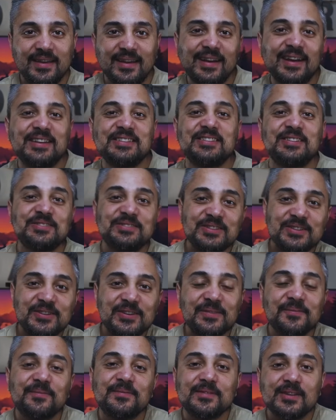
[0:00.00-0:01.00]
Hey guys, how's it
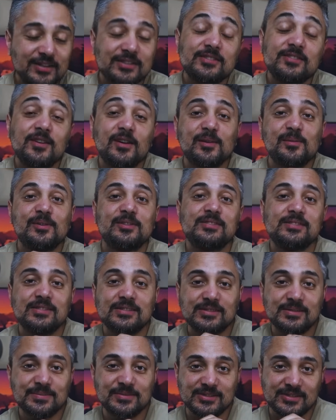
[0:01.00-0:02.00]
going? Let's talk about
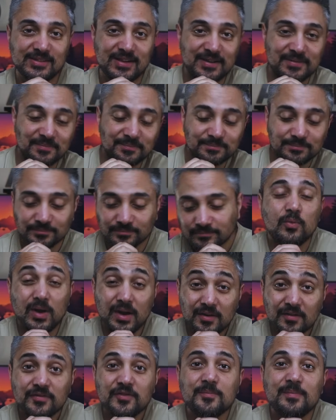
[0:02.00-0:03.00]
system design.
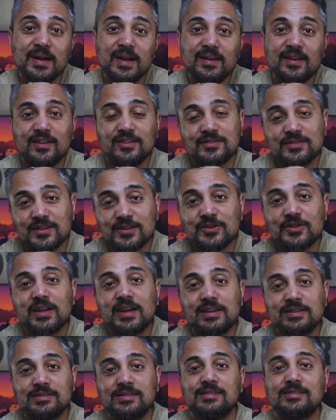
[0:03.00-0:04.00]
Right off the bat, I'll tell you
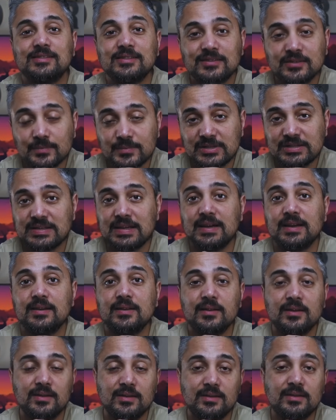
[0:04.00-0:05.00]
guys that system
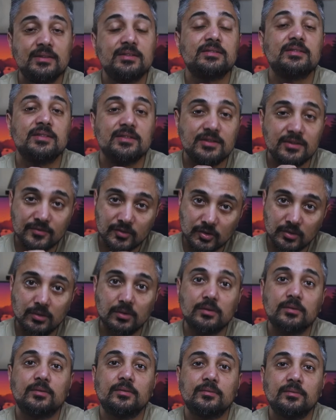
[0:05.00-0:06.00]
design is
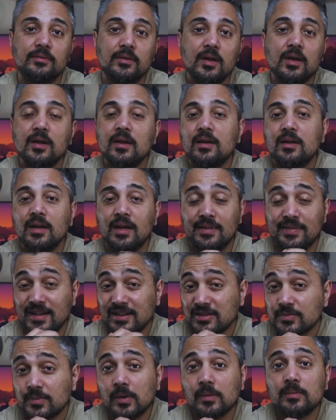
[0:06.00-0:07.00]
difficult. And
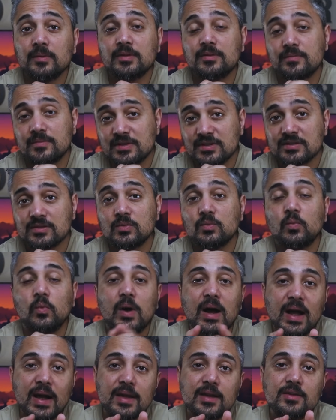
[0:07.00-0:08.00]
that's probably the reason
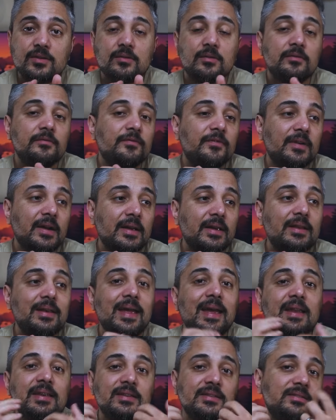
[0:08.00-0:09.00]
why you don't find
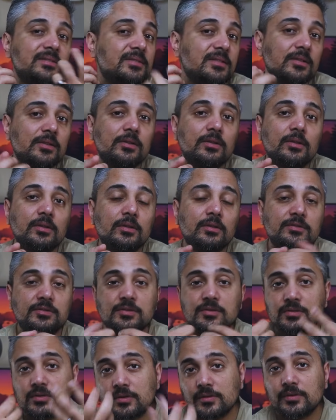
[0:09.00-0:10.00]
any single
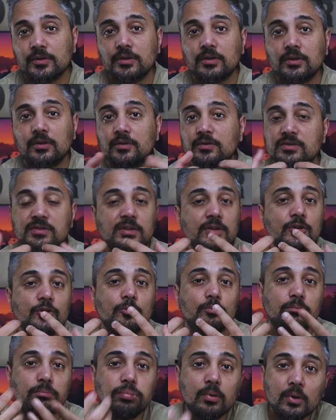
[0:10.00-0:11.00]
tutorial or single
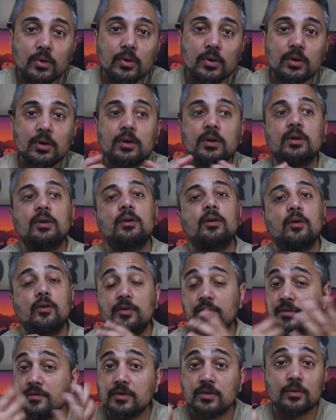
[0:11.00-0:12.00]
book
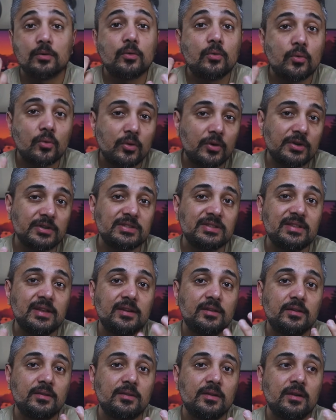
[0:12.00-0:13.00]
or even a course
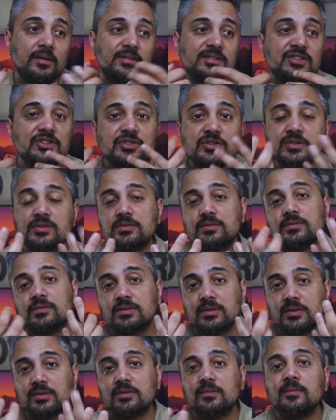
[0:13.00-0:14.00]
that teaches you
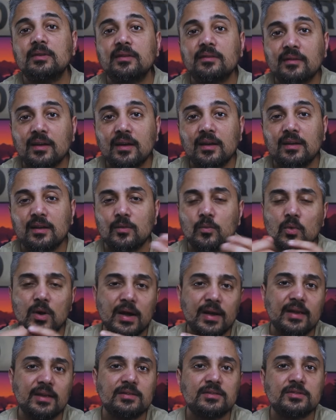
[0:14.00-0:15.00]
system design and
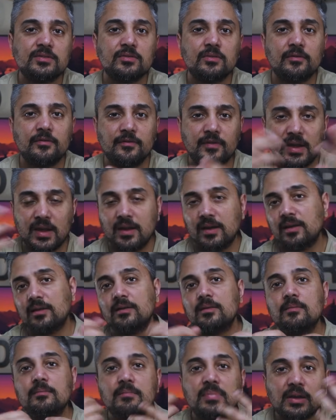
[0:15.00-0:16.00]
why it's so vague
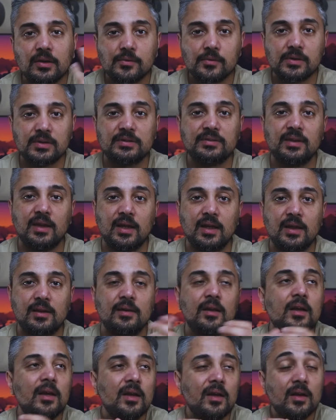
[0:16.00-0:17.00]
and ambiguous
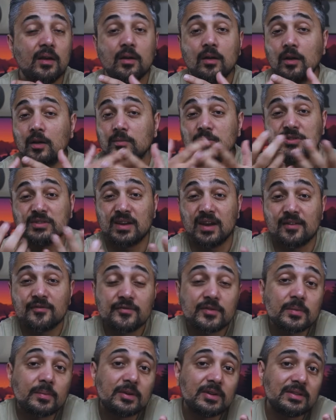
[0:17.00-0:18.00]
and almost
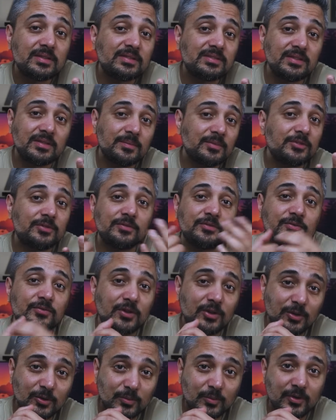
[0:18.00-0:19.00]
everybody seems to
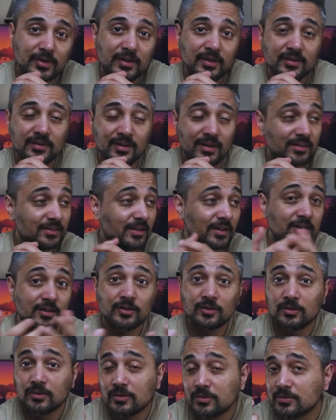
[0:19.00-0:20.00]
struggle with it. And that
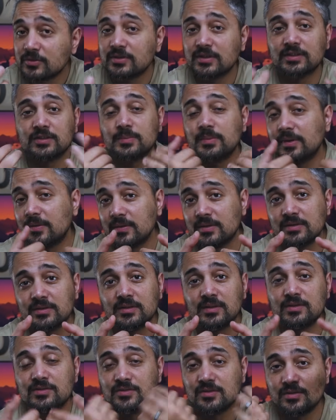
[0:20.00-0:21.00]
includes
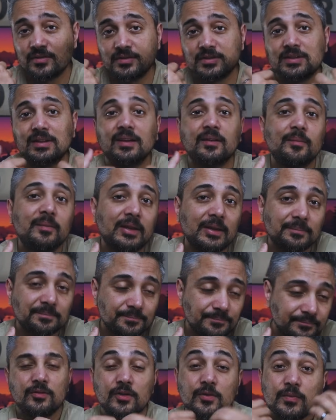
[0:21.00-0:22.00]
experienced engineers like me.
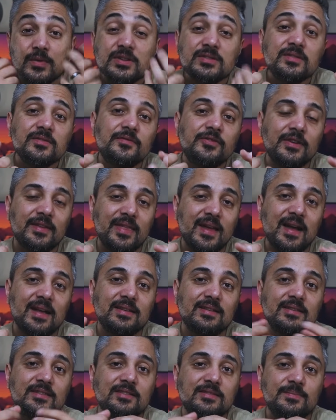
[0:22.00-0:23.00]
The reason for
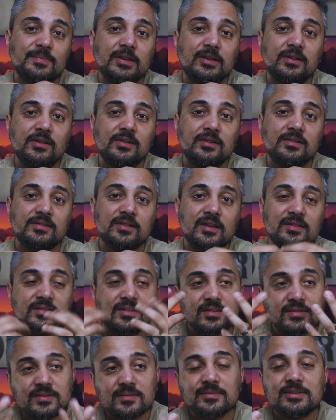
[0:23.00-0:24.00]
that is because
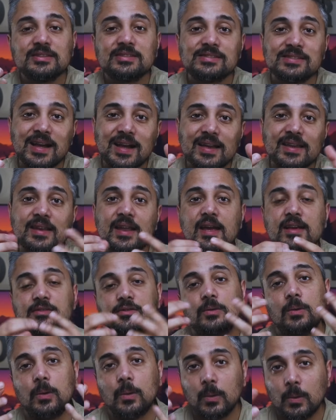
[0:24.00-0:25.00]
system design as
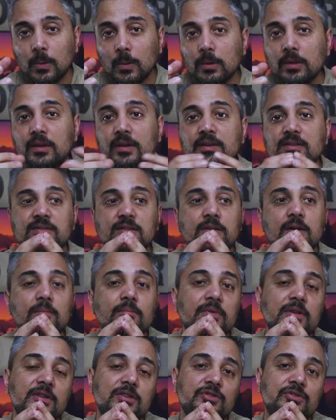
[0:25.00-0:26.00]
a whole is a
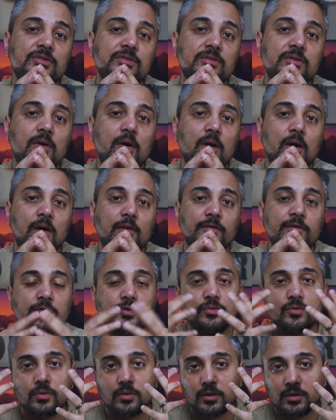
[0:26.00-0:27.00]
combination of
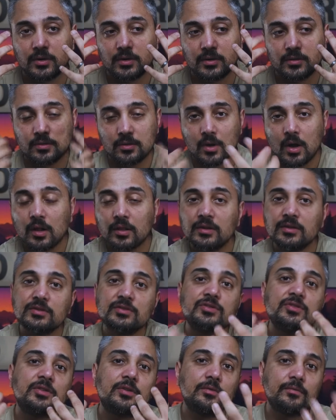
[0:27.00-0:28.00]
your
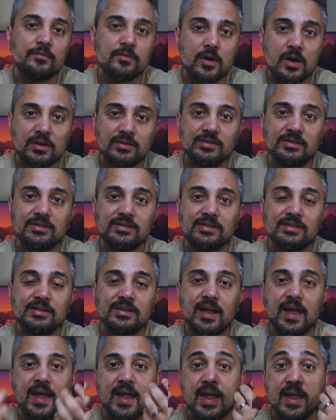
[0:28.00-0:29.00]
knowledge,
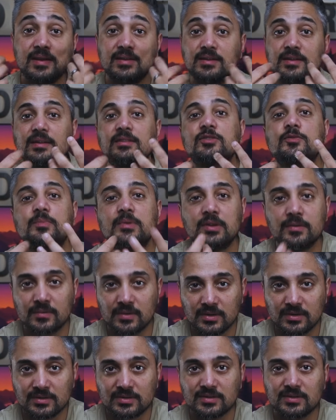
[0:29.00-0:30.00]
curiosity, and
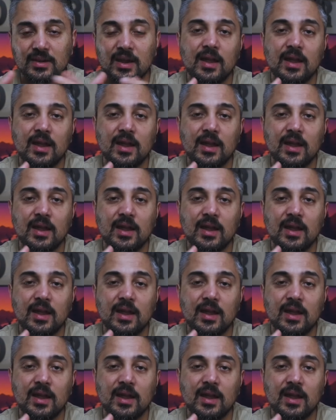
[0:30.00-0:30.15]
experience.